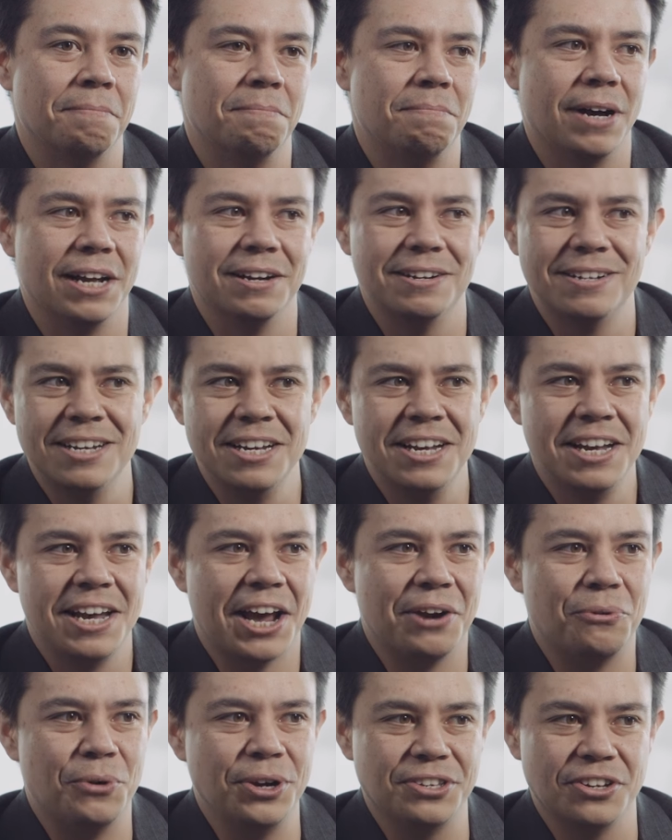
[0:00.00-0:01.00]
But
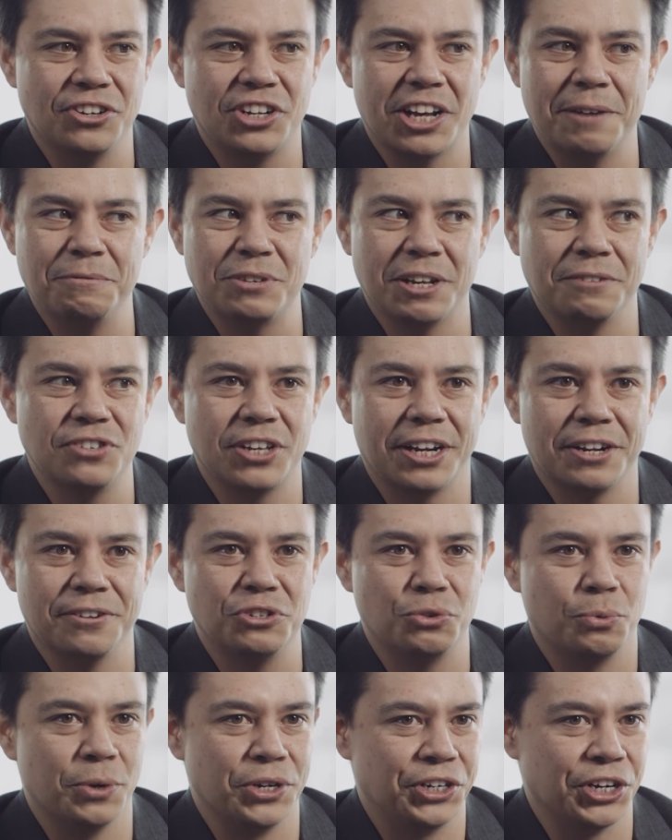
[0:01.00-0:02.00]
in recent times, I've started
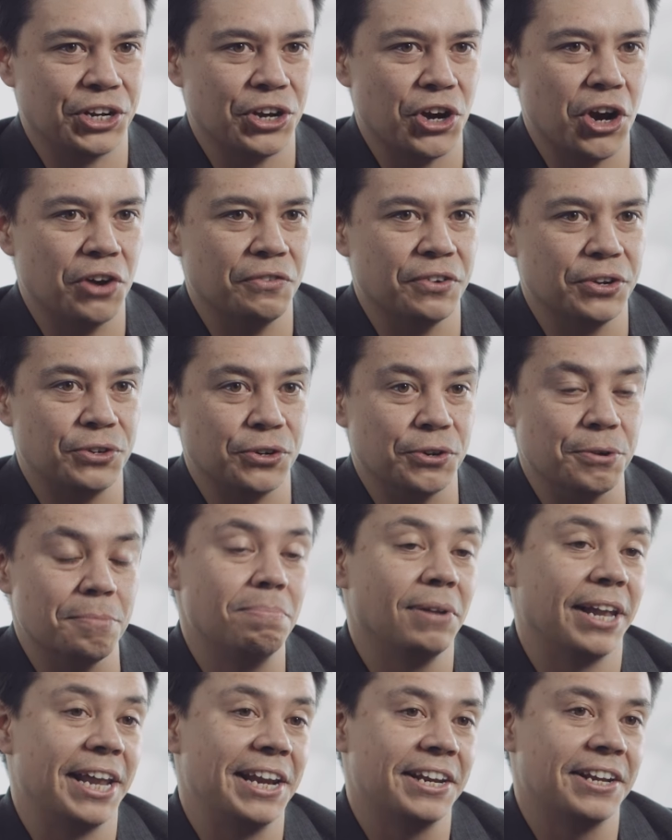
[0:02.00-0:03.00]
switching over to
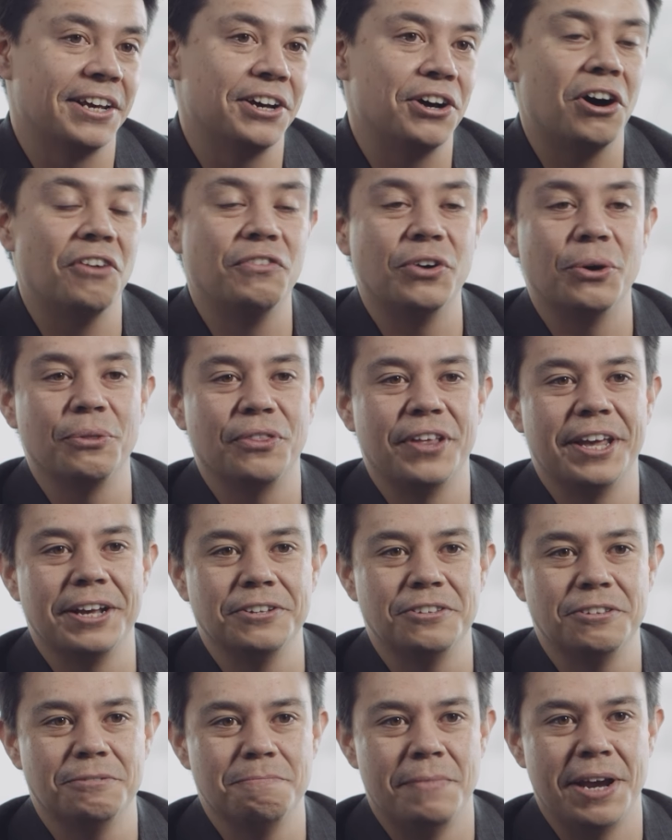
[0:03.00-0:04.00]
Blender of all
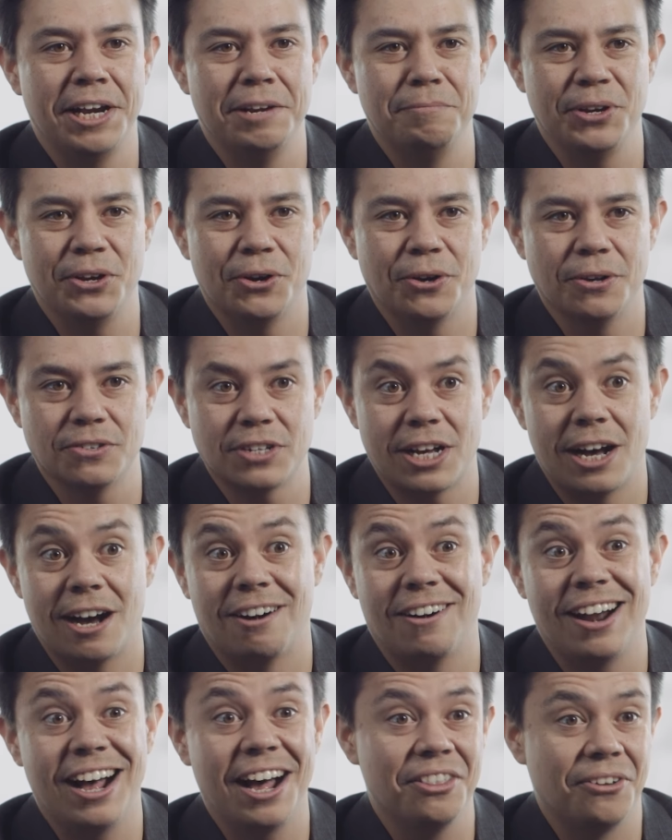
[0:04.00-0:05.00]
things, mainly because
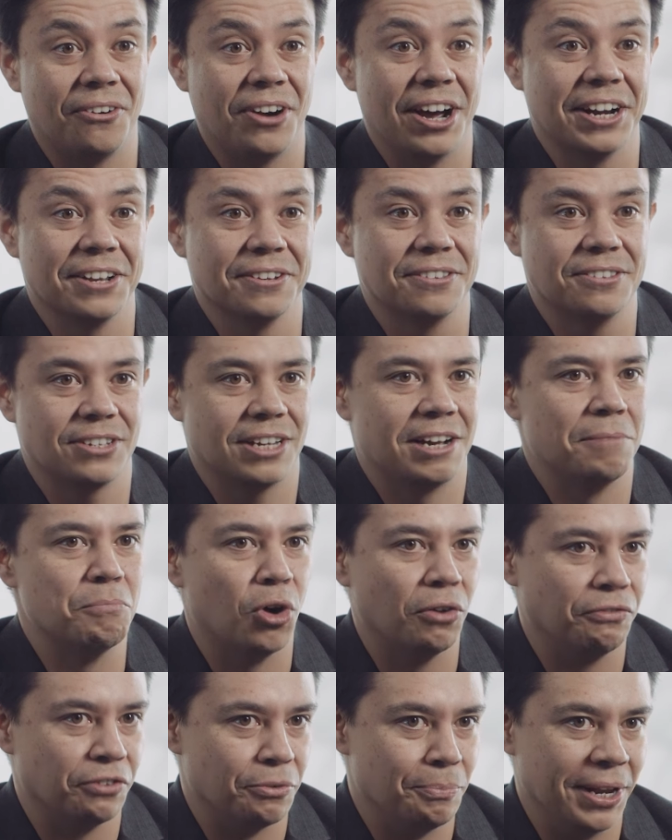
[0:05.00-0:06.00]
our other artists are
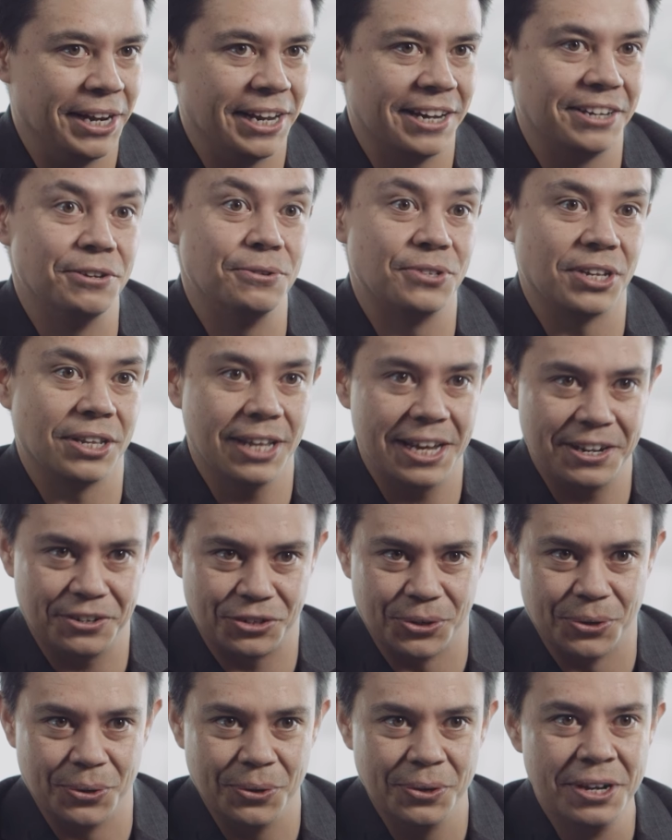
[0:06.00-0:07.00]
more familiar using that
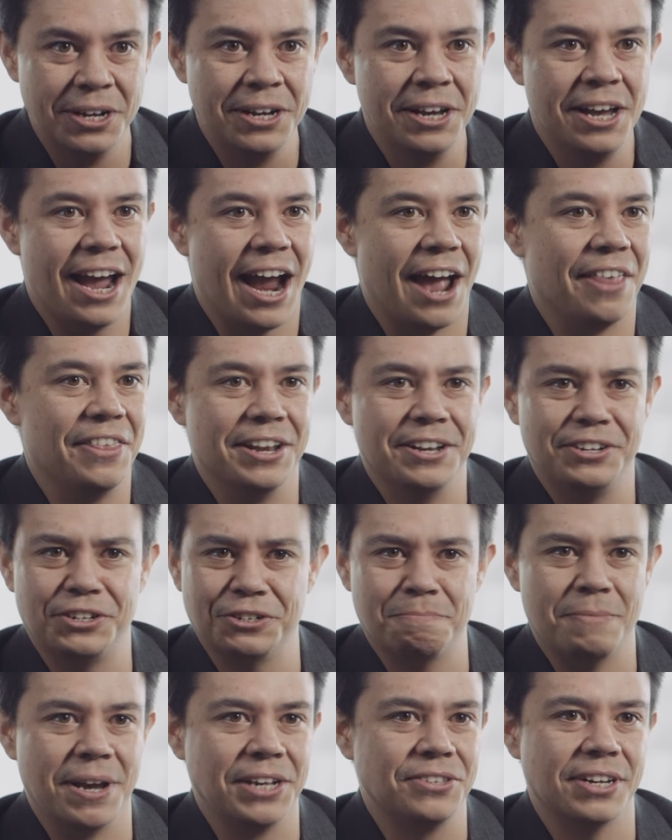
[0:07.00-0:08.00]
tool, and then it
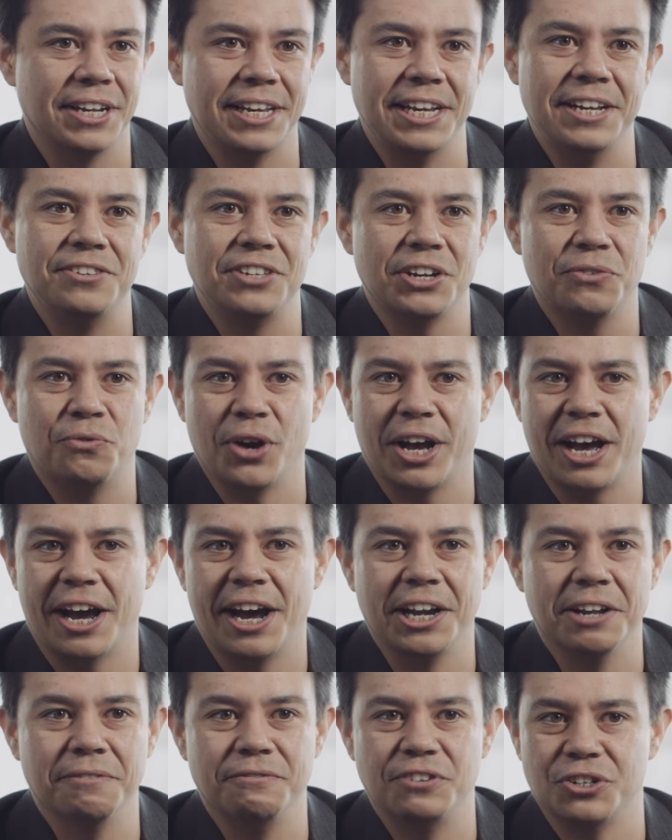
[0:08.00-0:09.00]
just makes it easier for
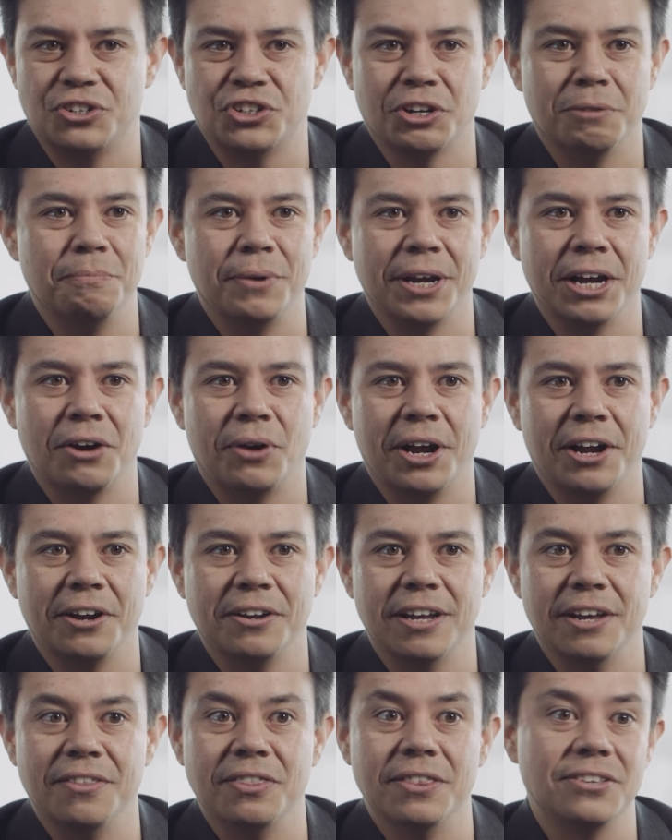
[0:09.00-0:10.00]
kind of just jumping around
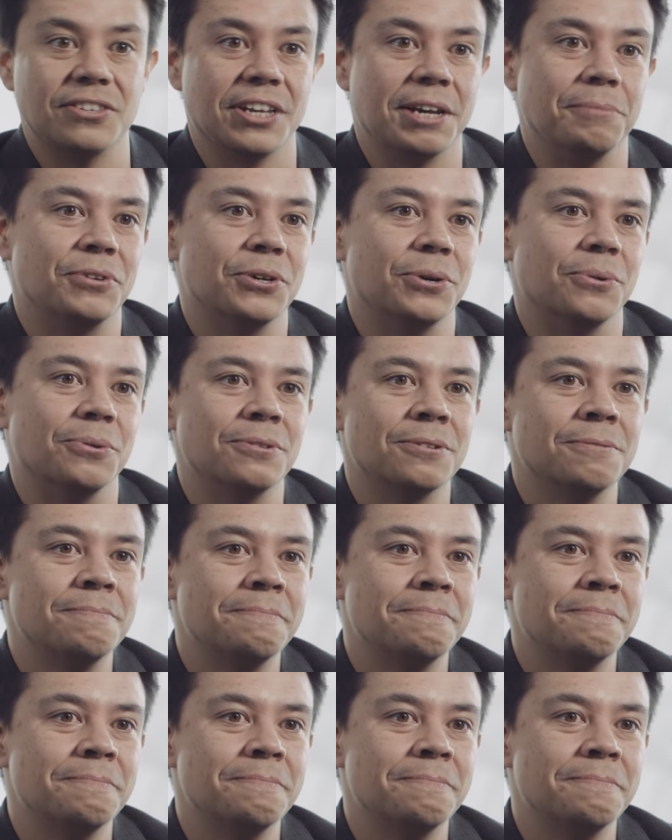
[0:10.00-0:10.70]
in the same tools.